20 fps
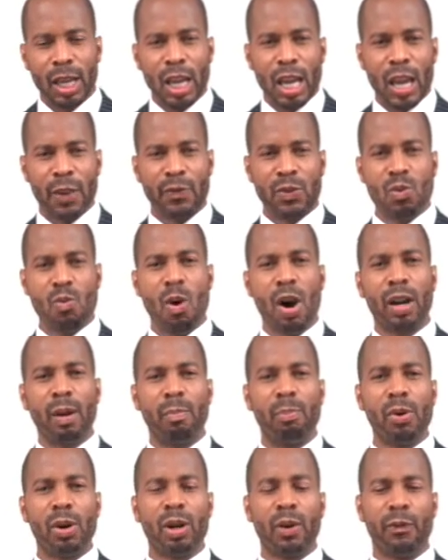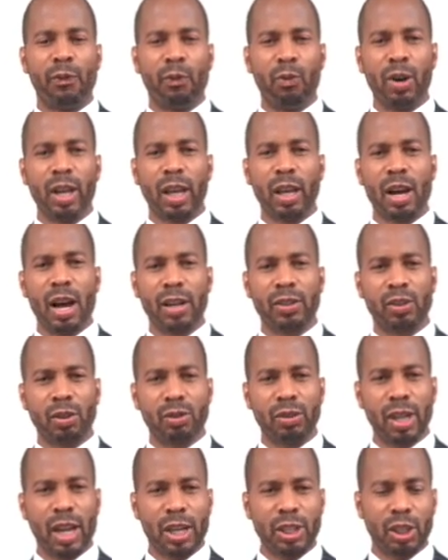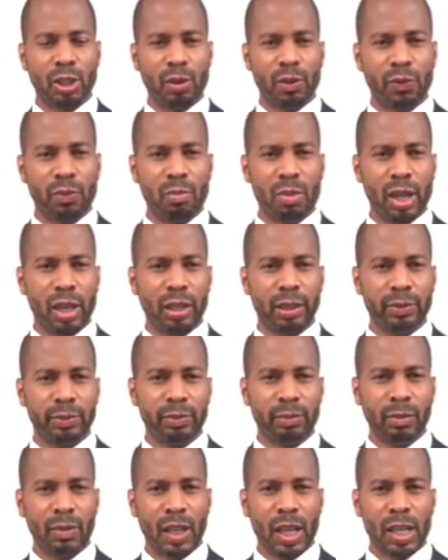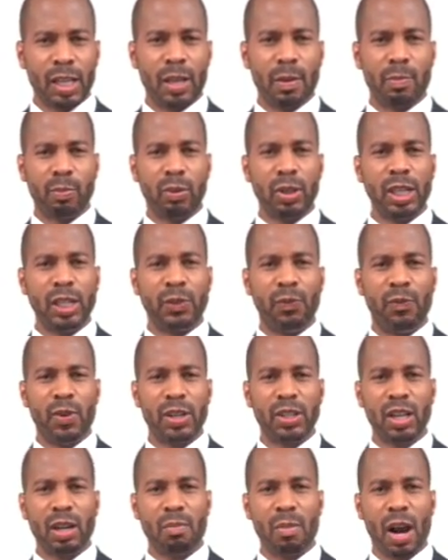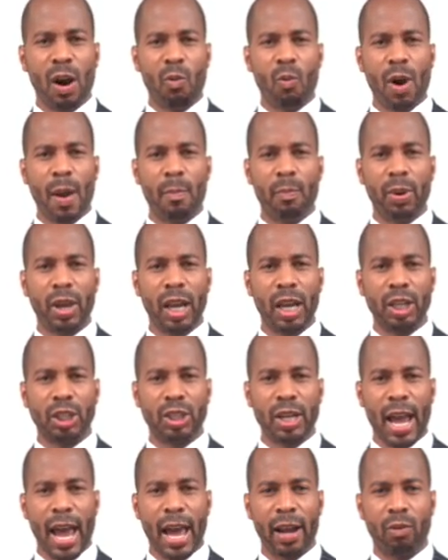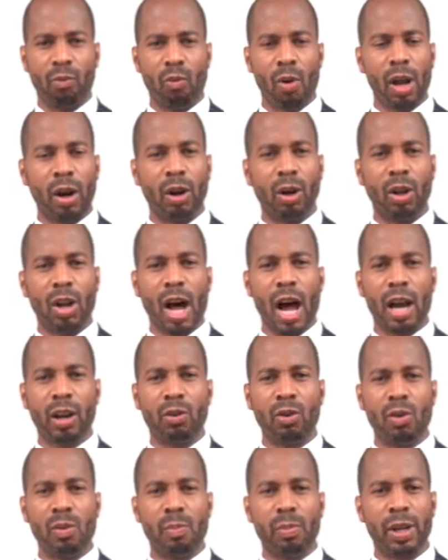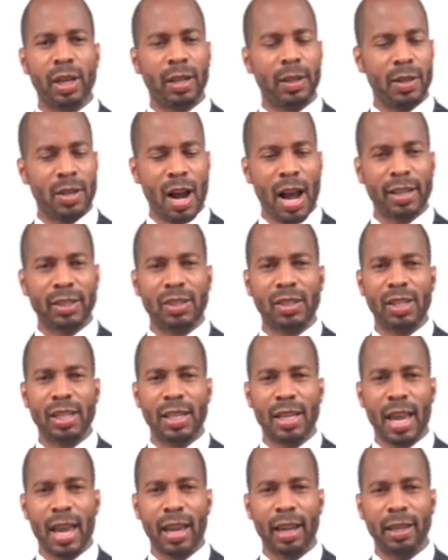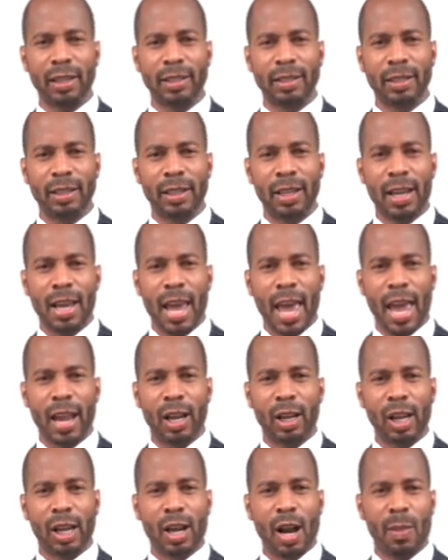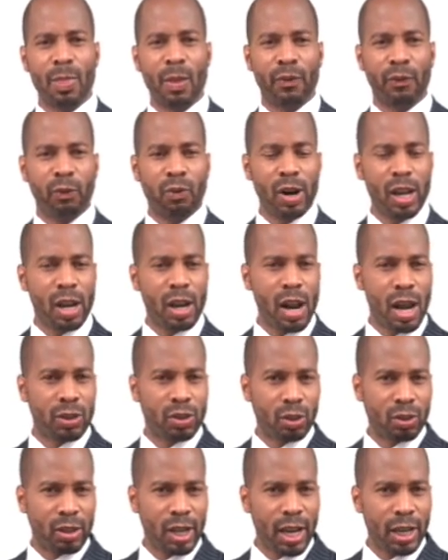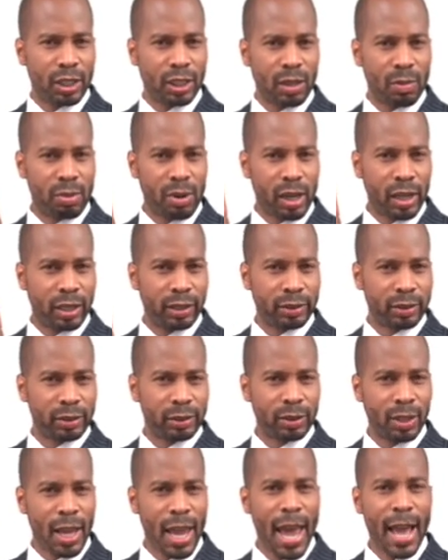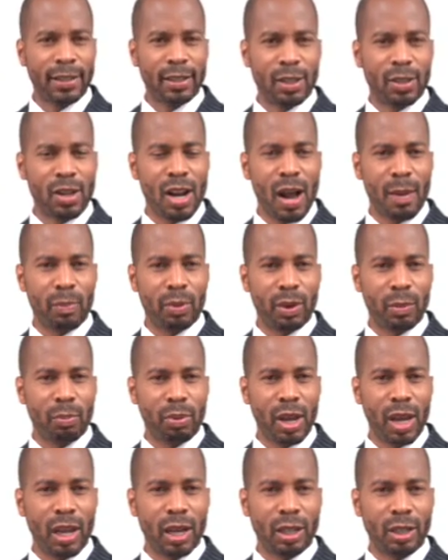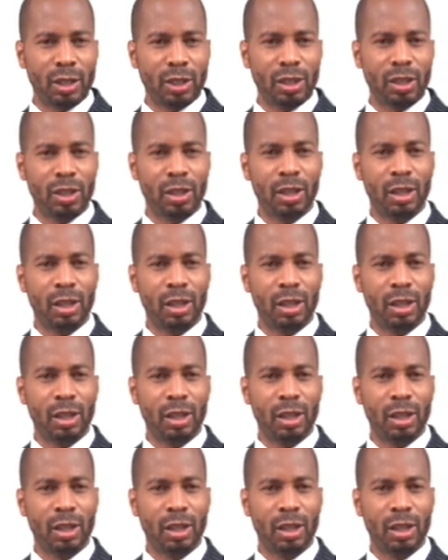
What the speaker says: If you want to book a free consultation with me, then please visit my webpage at RudderLawGroup.ca and click on the free consultation button at the top of the page.